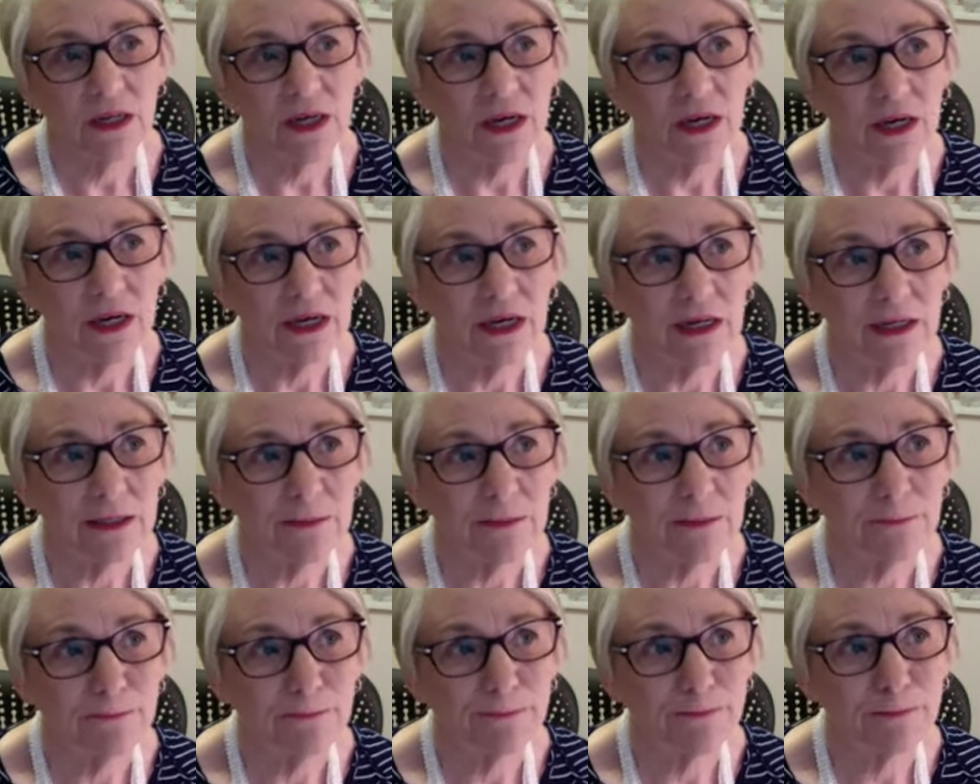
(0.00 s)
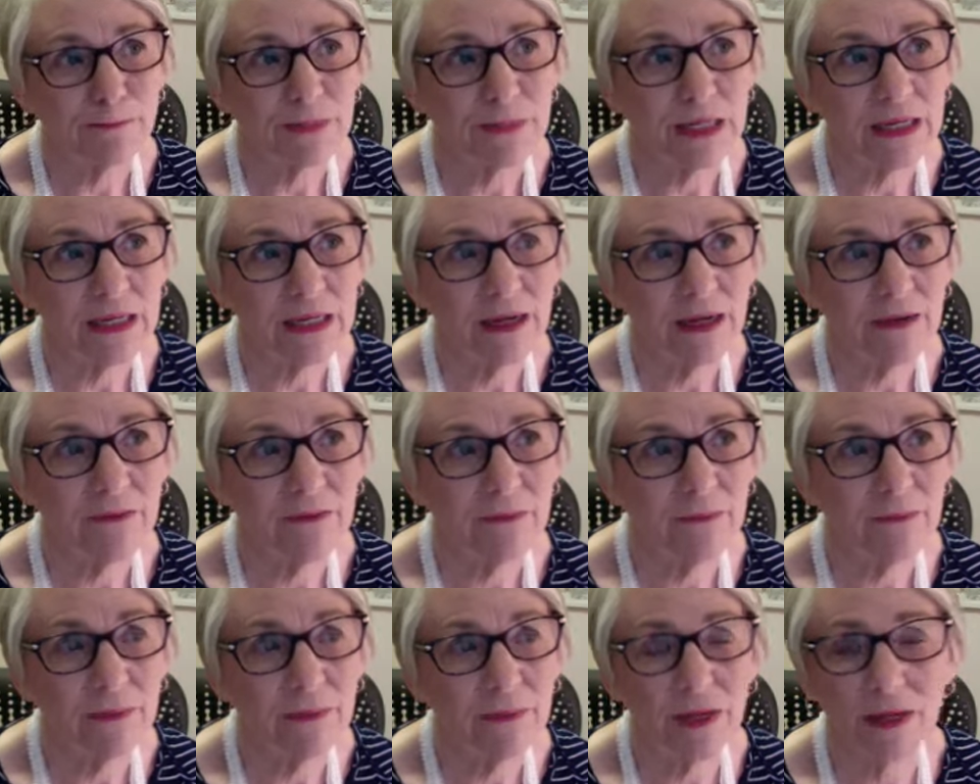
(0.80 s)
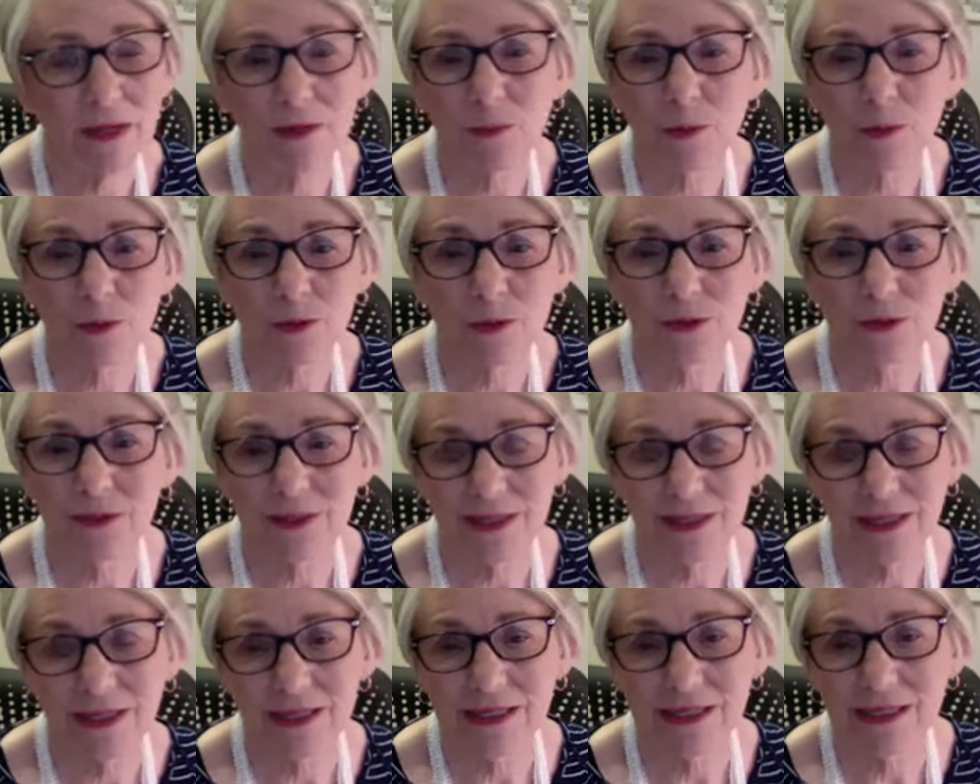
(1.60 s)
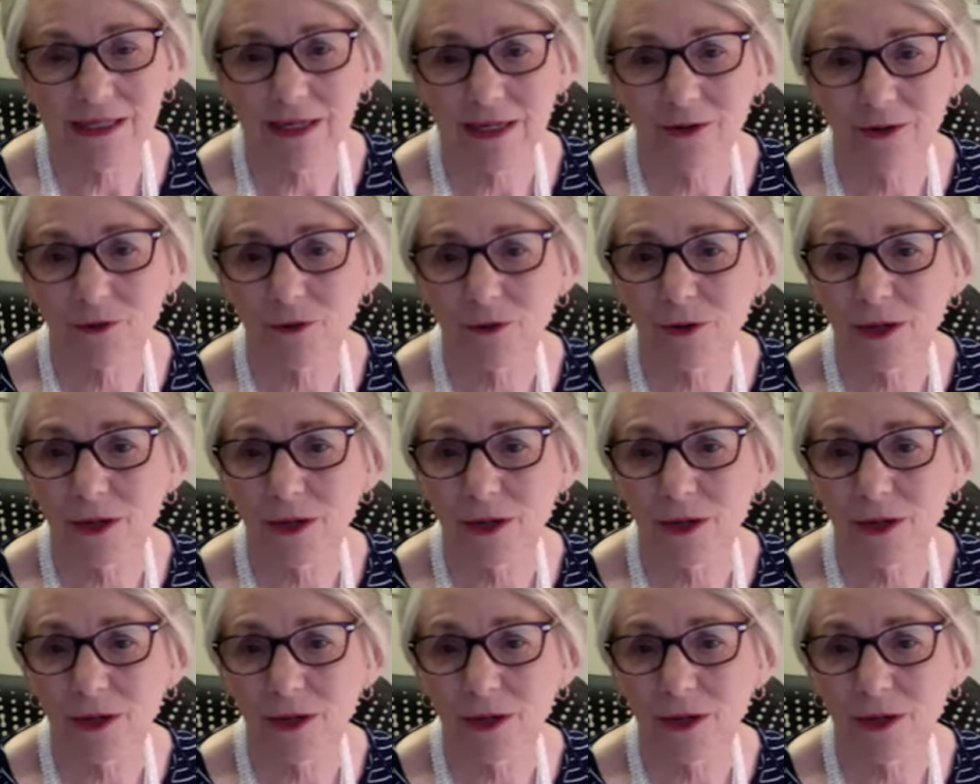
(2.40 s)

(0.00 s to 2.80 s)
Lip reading: And I'm not a person that takes any other